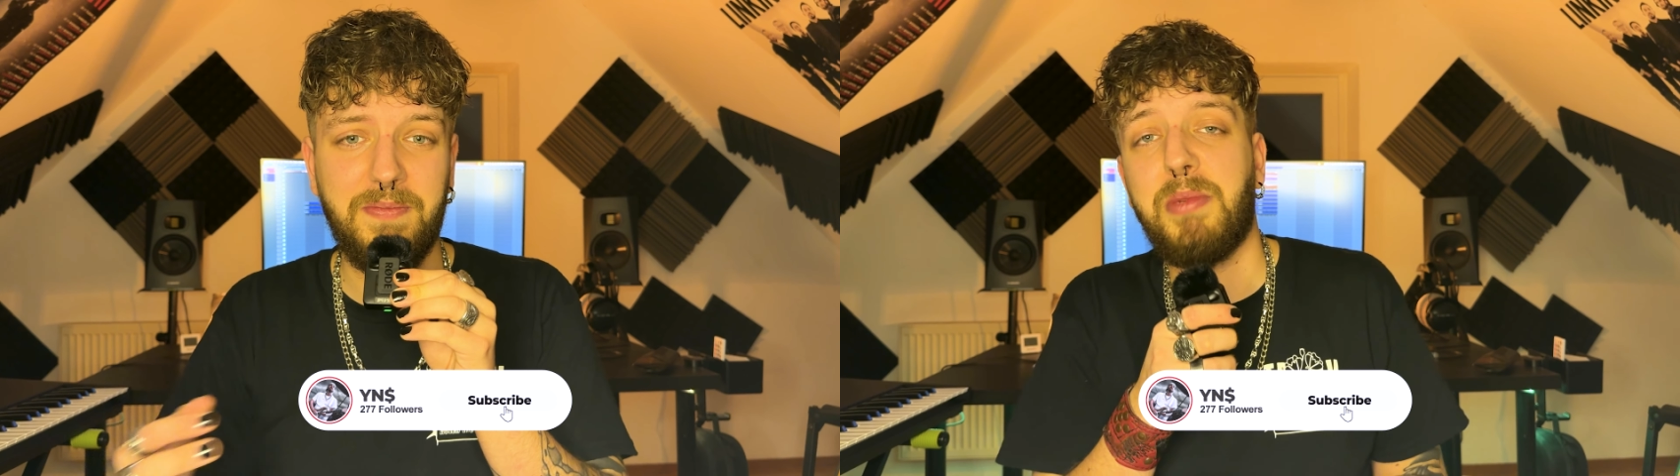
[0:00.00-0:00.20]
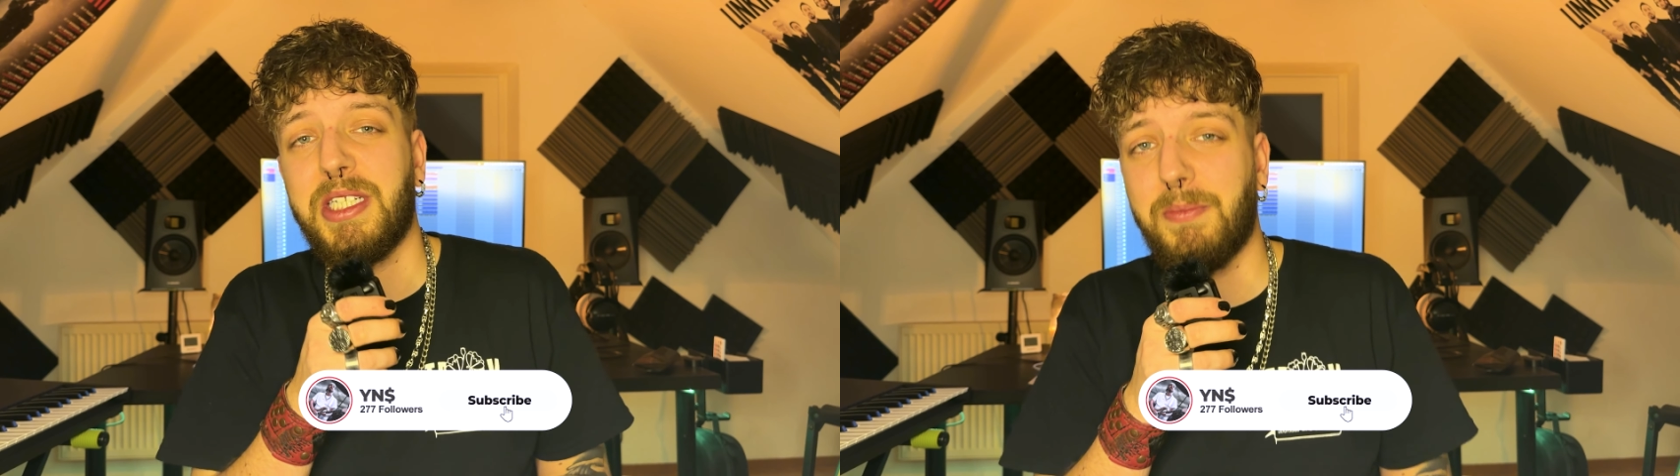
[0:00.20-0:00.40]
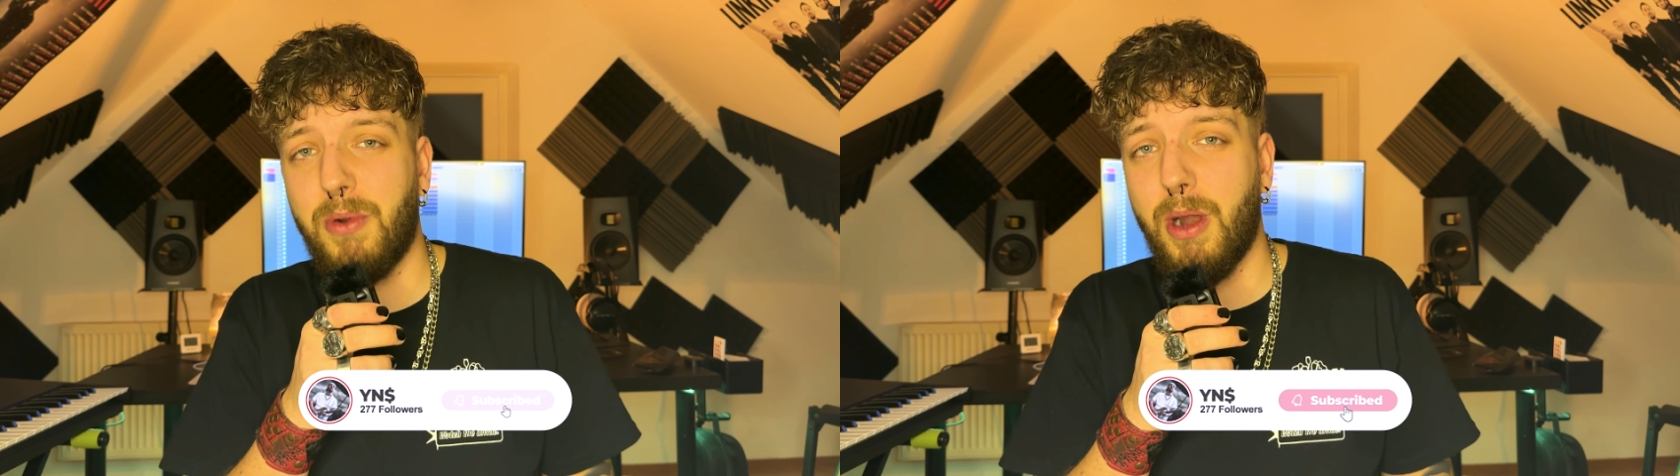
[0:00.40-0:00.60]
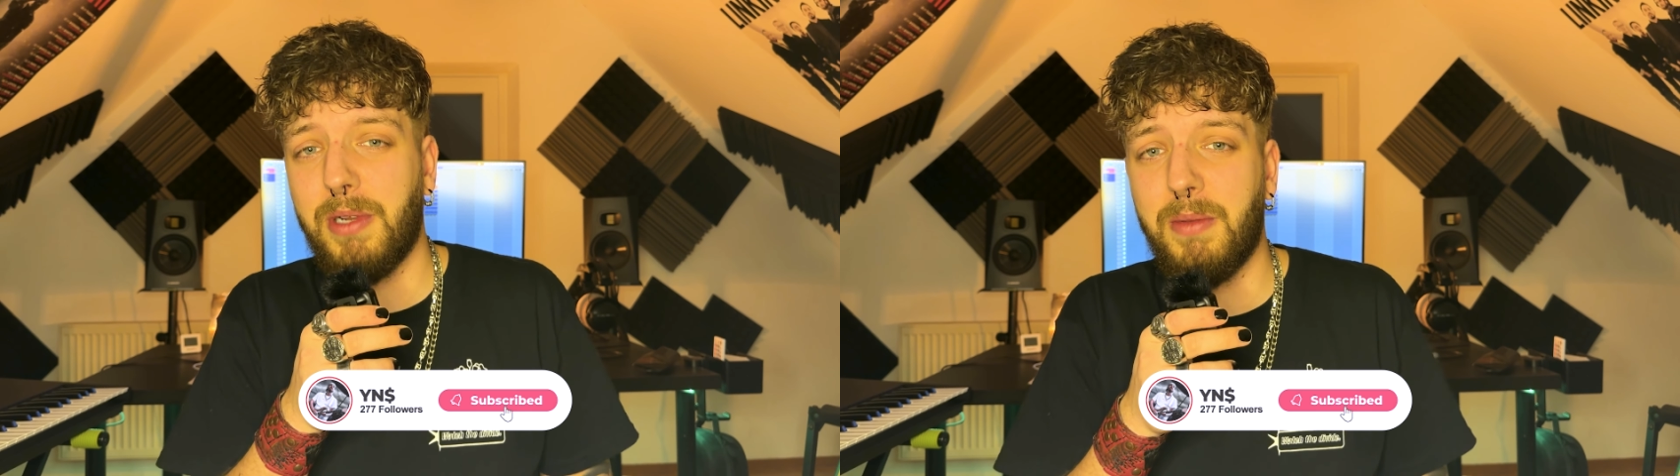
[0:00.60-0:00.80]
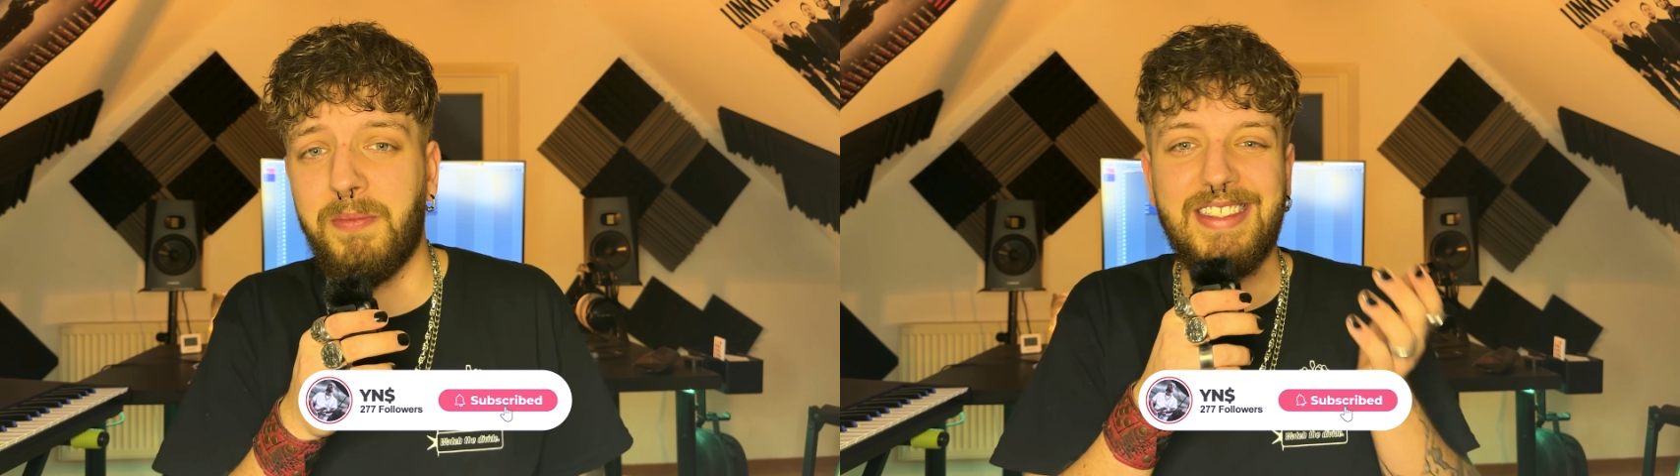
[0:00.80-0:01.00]
But the
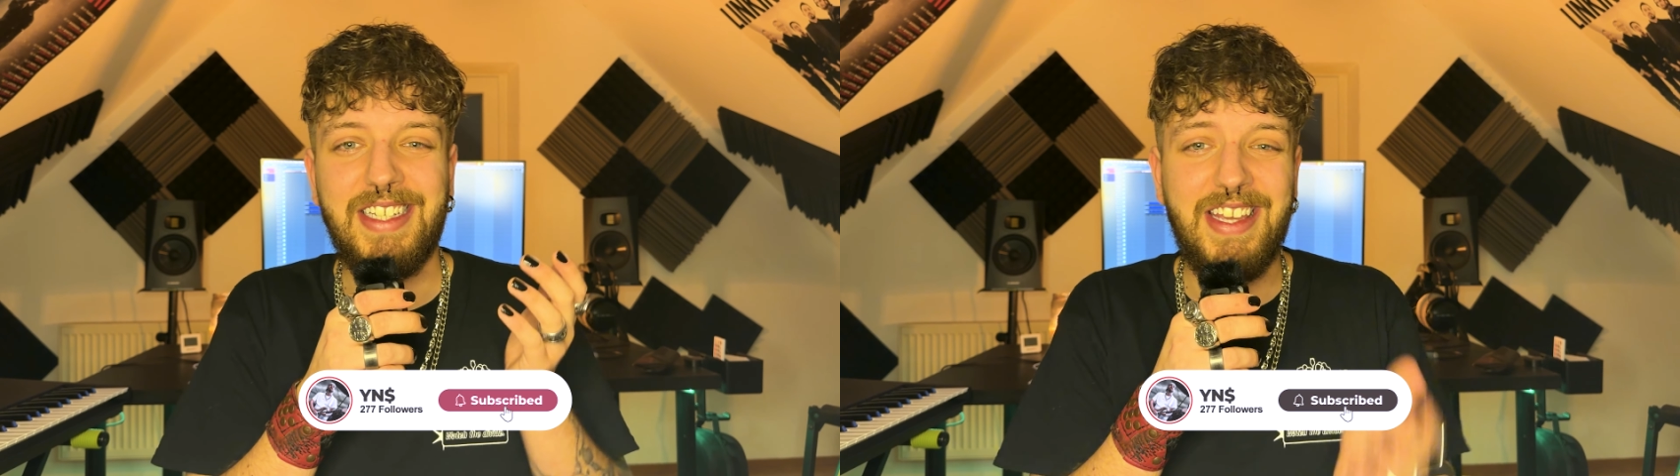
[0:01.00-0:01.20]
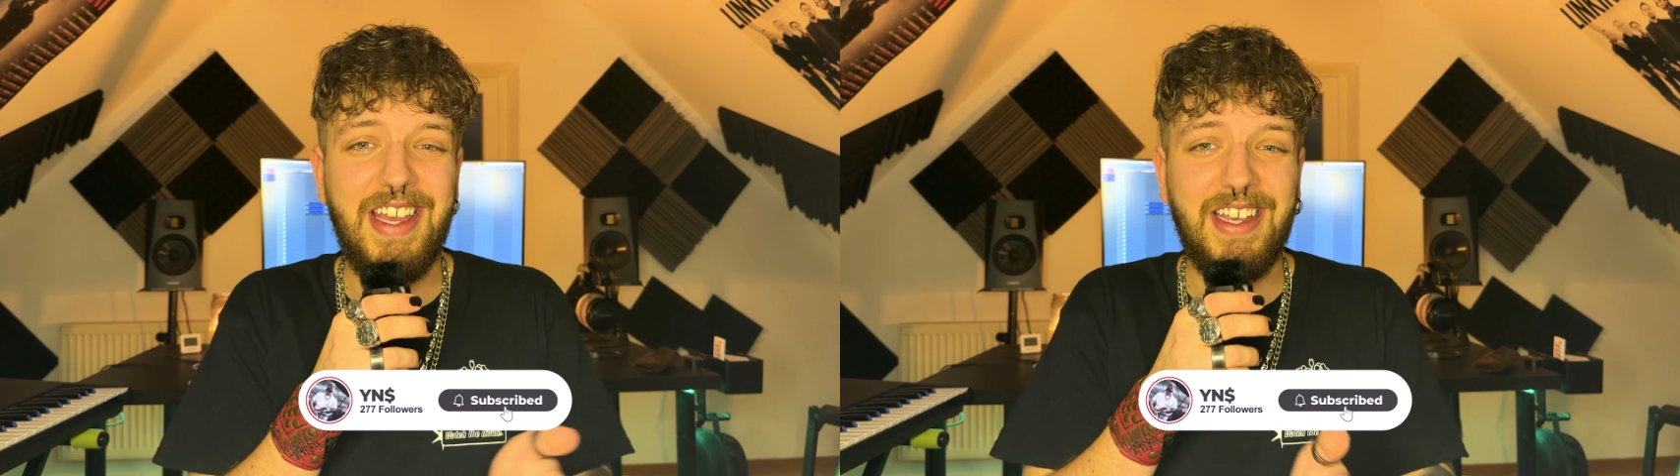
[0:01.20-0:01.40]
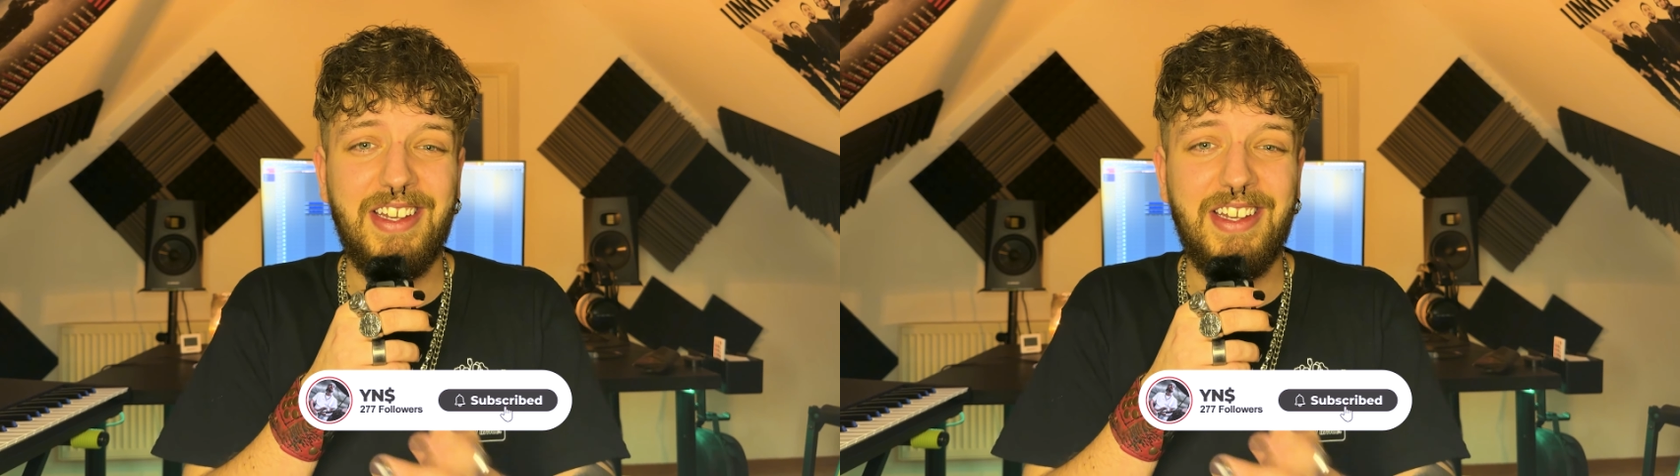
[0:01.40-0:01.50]
problem? The kick and